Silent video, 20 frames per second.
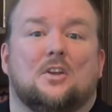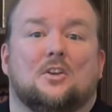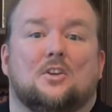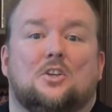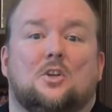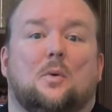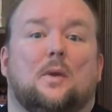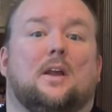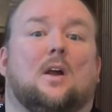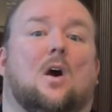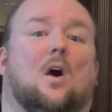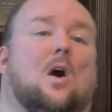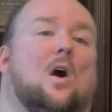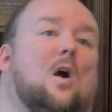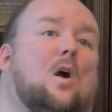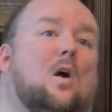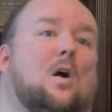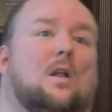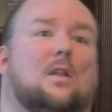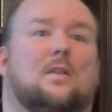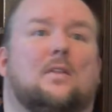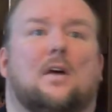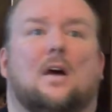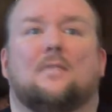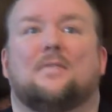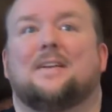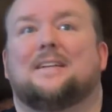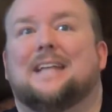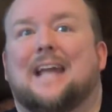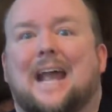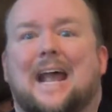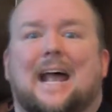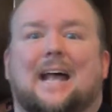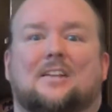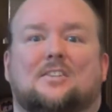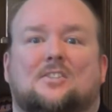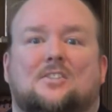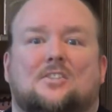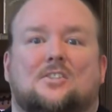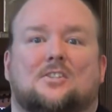doing all of the
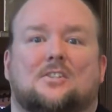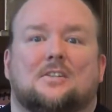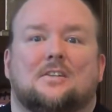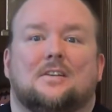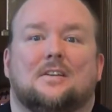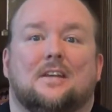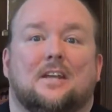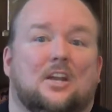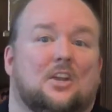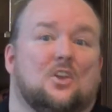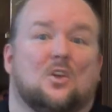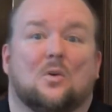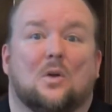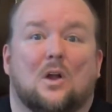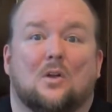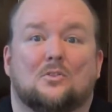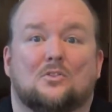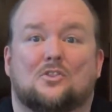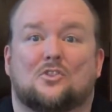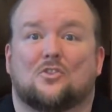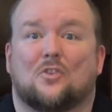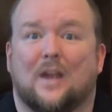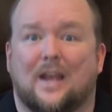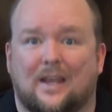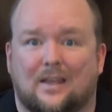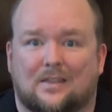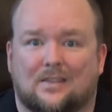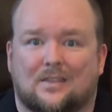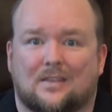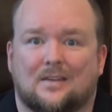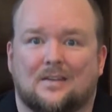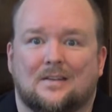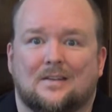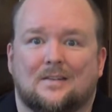tasks in your own strength.